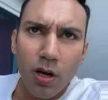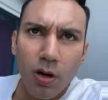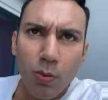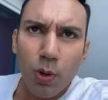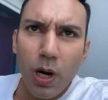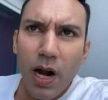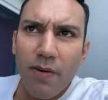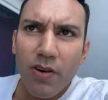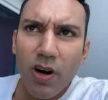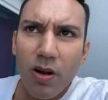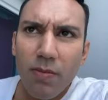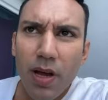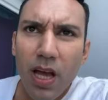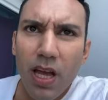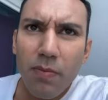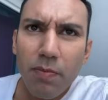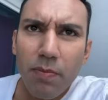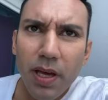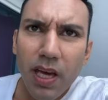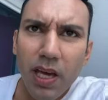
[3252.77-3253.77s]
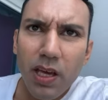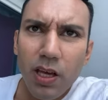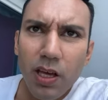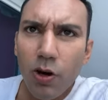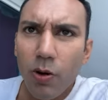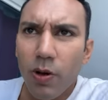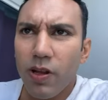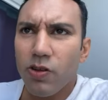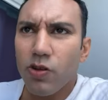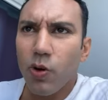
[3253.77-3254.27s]
wherever it may be, you're
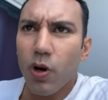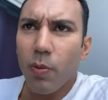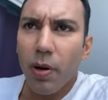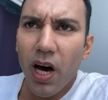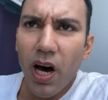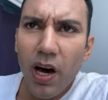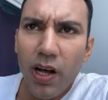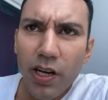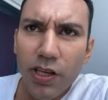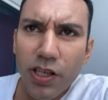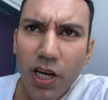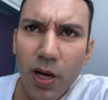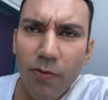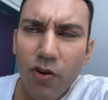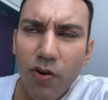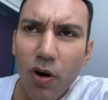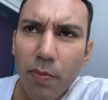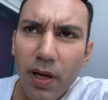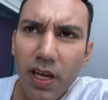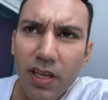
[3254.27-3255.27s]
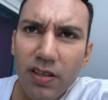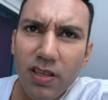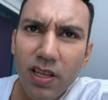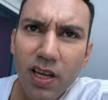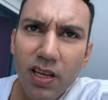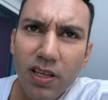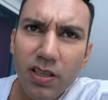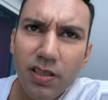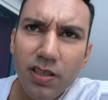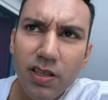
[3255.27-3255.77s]
going into a partnership for a
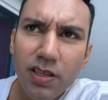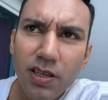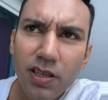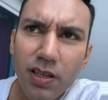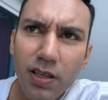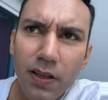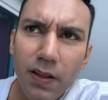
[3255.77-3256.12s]
business.